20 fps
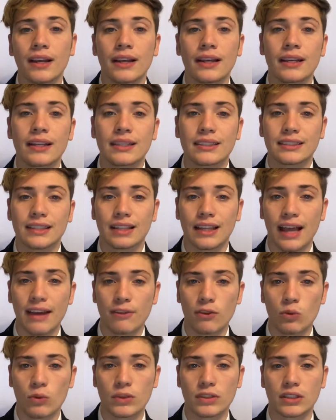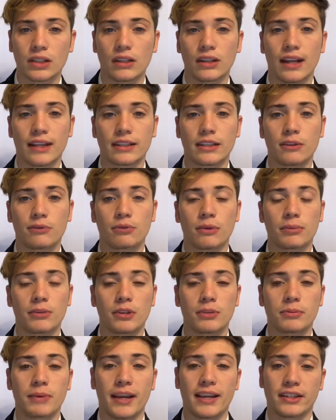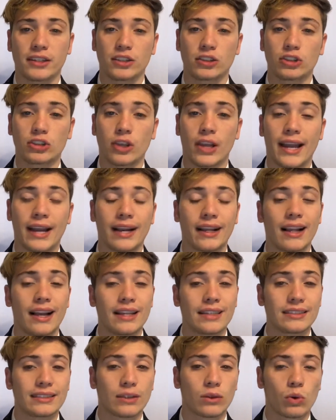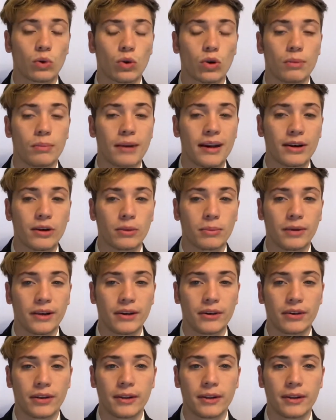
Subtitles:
Saliva was collected from these patients to analyze their oral microbiota.